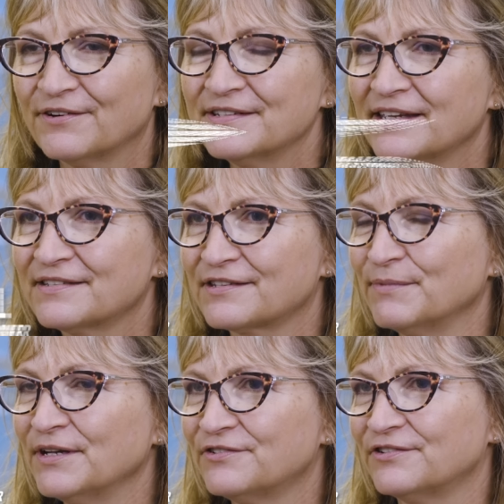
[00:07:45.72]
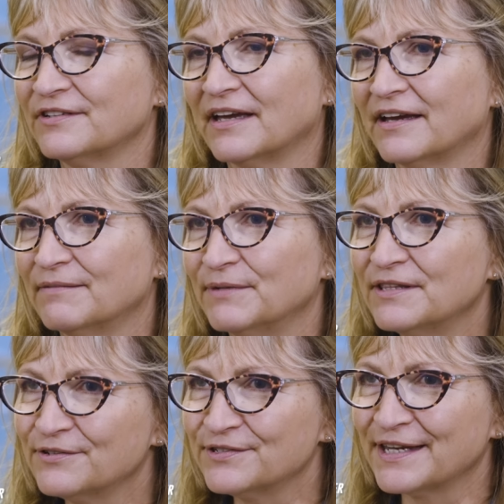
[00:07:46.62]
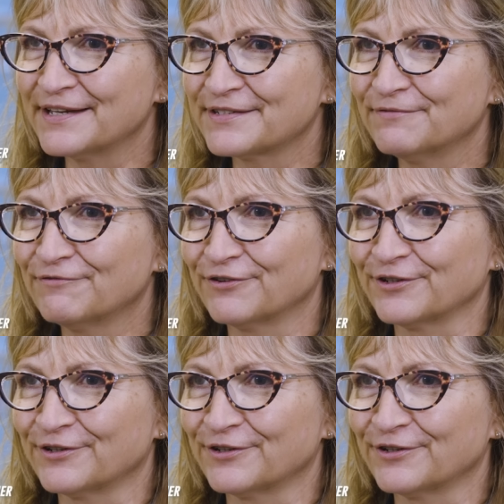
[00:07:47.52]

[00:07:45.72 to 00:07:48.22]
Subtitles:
Chris has so much enthusiasm for